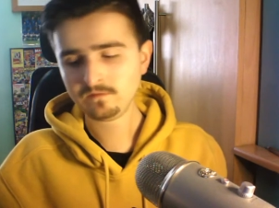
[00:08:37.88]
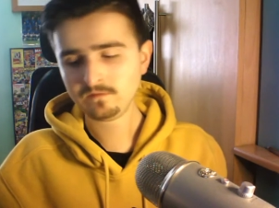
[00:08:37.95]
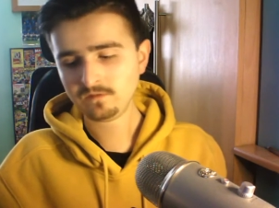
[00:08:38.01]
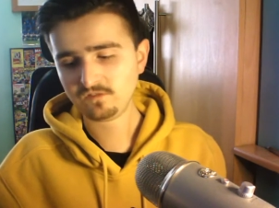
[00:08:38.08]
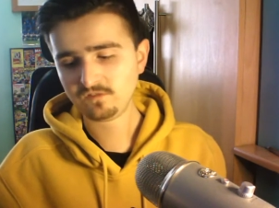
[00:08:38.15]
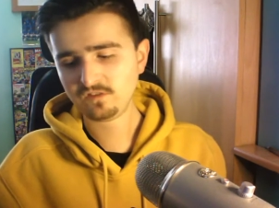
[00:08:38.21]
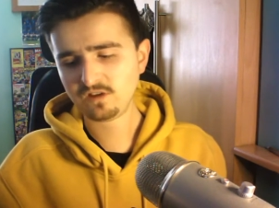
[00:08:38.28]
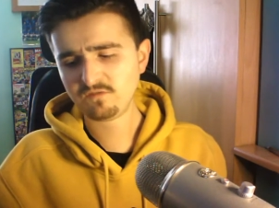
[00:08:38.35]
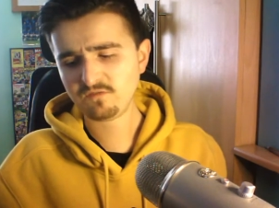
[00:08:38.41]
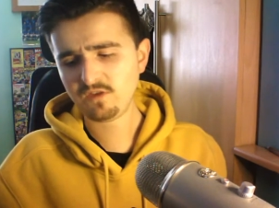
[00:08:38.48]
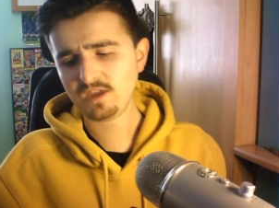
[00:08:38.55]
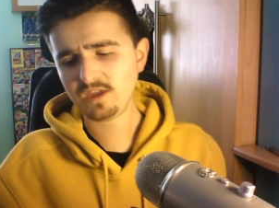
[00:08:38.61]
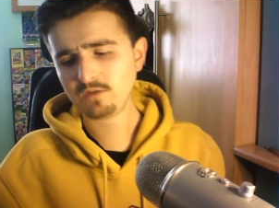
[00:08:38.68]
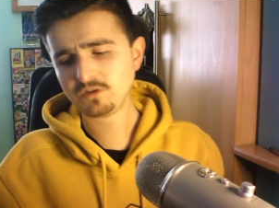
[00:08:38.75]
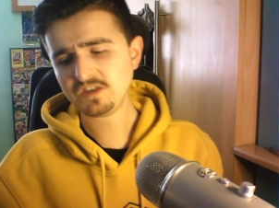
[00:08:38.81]
Sony
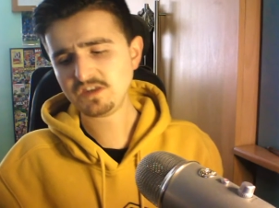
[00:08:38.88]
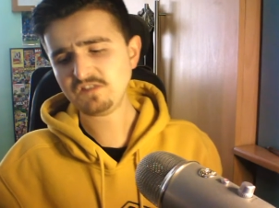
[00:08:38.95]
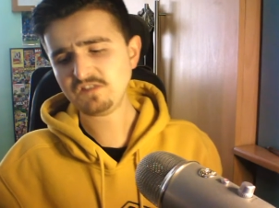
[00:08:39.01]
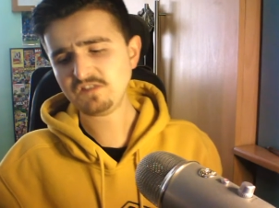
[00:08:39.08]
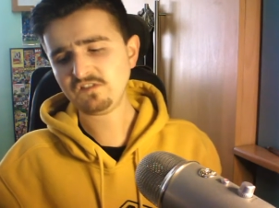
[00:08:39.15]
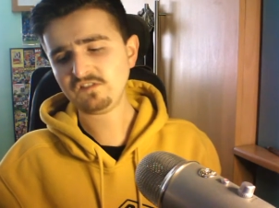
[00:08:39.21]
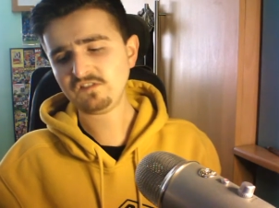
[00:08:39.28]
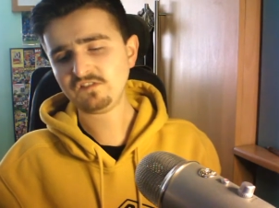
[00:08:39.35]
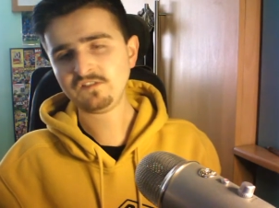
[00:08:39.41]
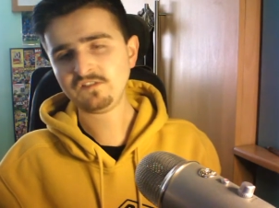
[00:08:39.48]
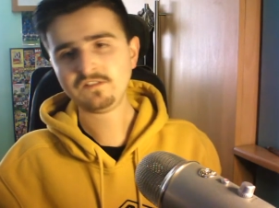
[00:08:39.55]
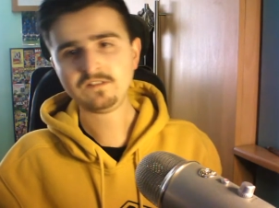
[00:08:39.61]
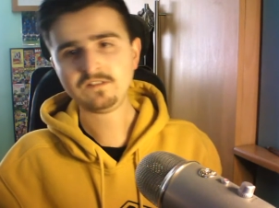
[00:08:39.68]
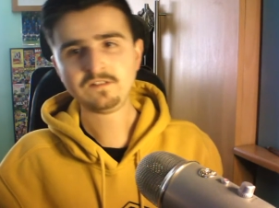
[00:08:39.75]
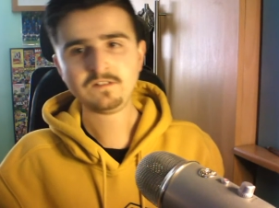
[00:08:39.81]
Vaio. Jesus.
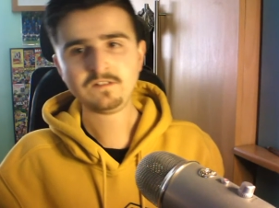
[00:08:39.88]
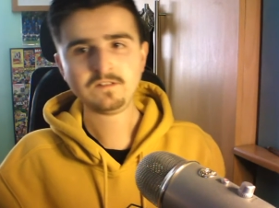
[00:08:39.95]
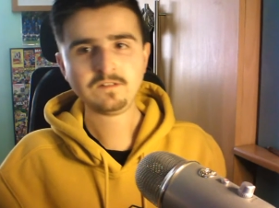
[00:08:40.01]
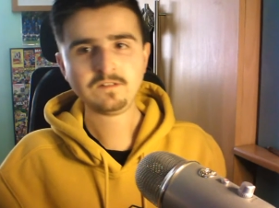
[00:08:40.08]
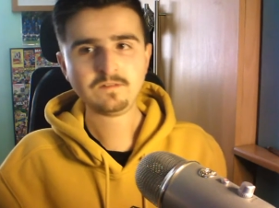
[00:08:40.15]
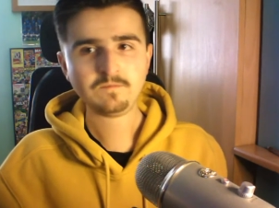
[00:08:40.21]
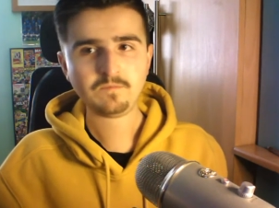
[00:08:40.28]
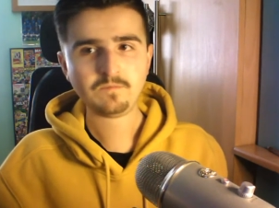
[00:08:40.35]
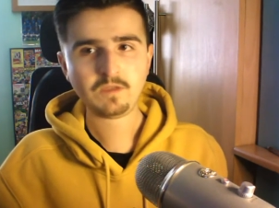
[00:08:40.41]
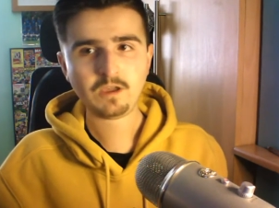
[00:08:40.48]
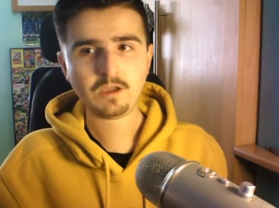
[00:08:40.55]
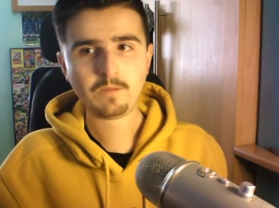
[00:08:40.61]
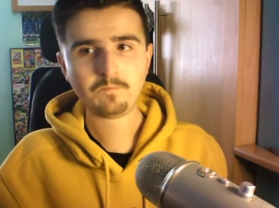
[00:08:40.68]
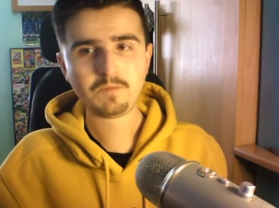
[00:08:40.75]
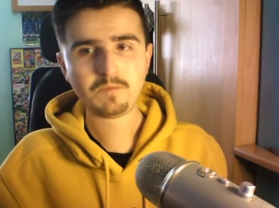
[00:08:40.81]

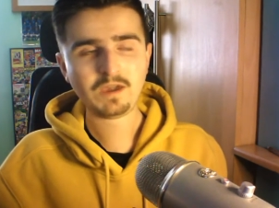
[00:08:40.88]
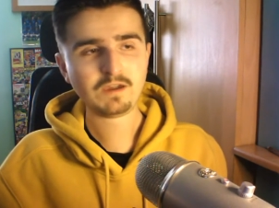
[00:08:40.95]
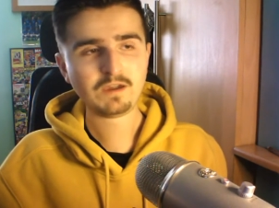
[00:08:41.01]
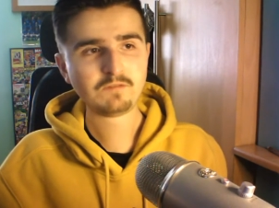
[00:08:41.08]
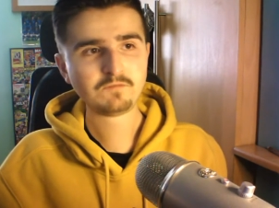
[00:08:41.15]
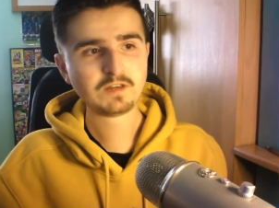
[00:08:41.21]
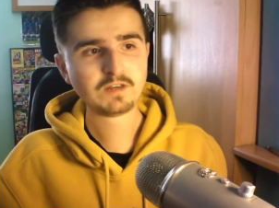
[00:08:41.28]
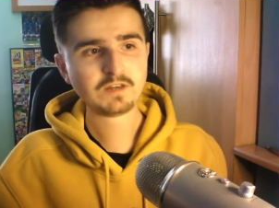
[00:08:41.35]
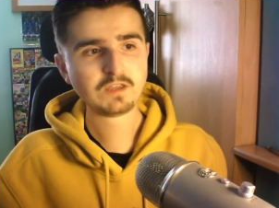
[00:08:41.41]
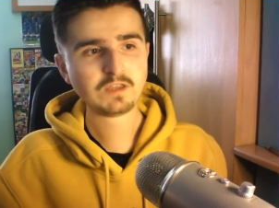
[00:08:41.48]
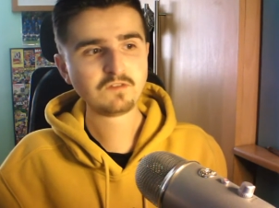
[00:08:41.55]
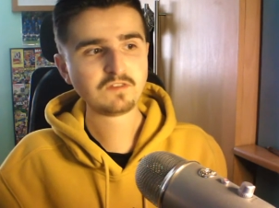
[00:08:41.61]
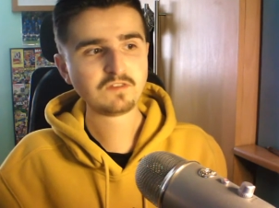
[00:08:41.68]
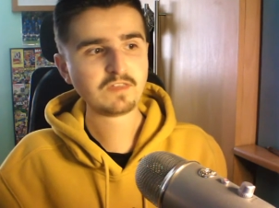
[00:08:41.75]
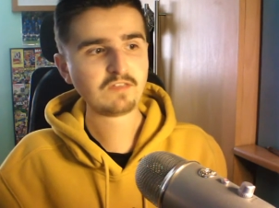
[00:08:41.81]
But I haven't really
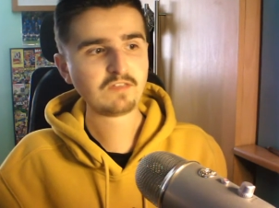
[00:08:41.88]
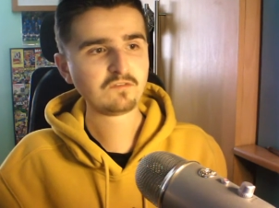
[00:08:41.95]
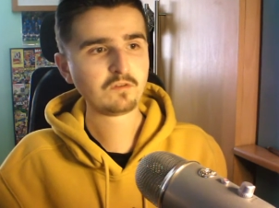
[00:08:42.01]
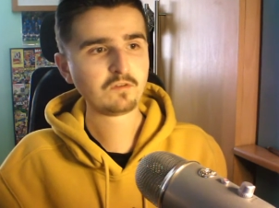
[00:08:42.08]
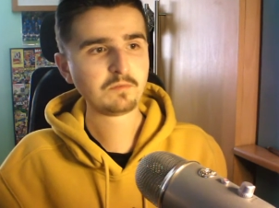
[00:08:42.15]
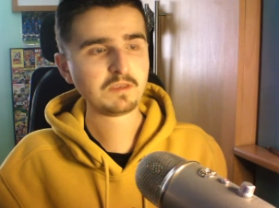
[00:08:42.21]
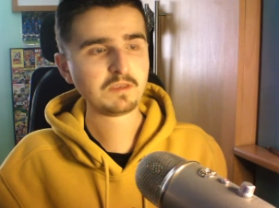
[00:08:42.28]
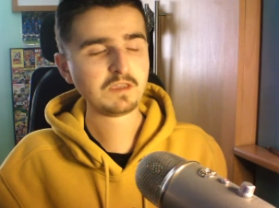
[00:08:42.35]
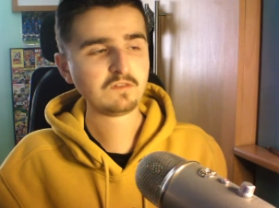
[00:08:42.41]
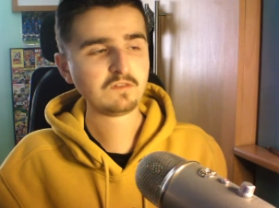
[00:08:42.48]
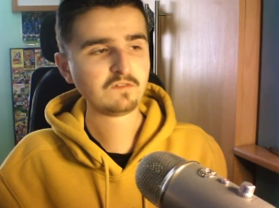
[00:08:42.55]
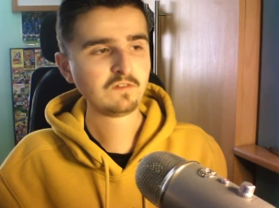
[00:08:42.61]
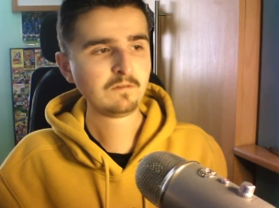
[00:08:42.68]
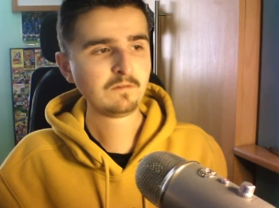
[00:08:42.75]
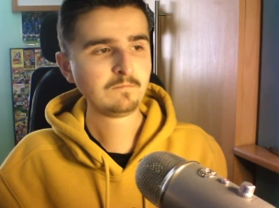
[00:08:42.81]
used a desktop in
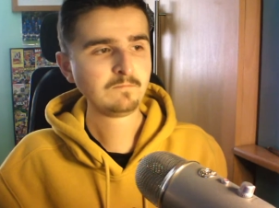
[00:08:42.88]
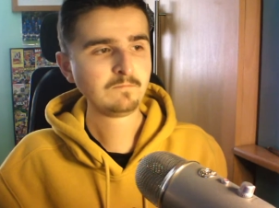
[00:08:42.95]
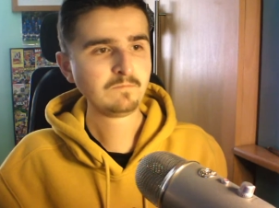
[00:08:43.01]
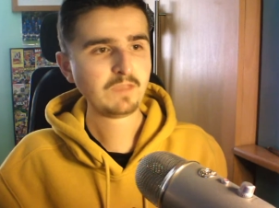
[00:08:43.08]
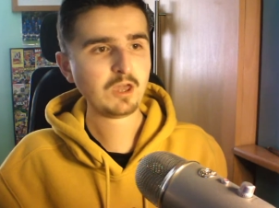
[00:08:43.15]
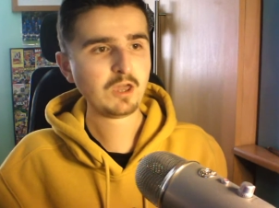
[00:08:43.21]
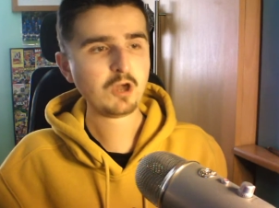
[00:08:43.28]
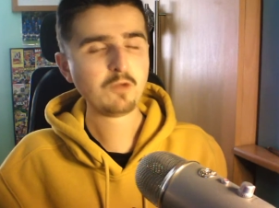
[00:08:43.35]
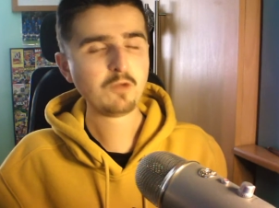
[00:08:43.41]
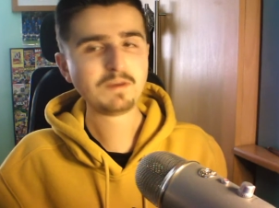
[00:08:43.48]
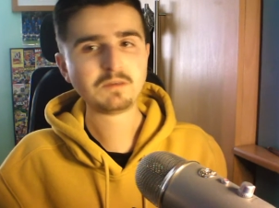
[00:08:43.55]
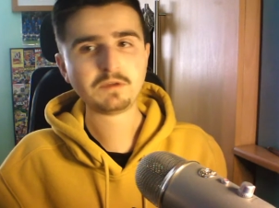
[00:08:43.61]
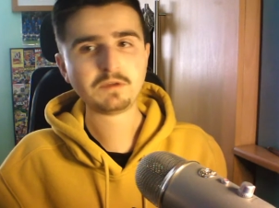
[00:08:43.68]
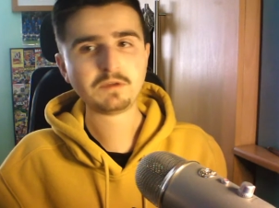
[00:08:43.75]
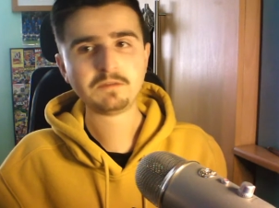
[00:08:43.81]
years, at home
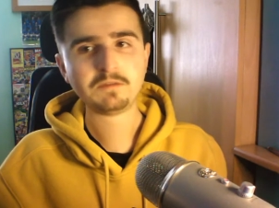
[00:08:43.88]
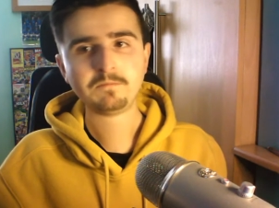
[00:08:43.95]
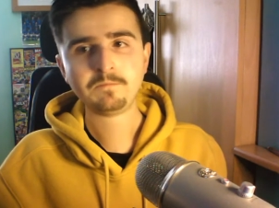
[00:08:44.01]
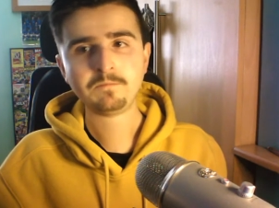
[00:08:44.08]
anyway.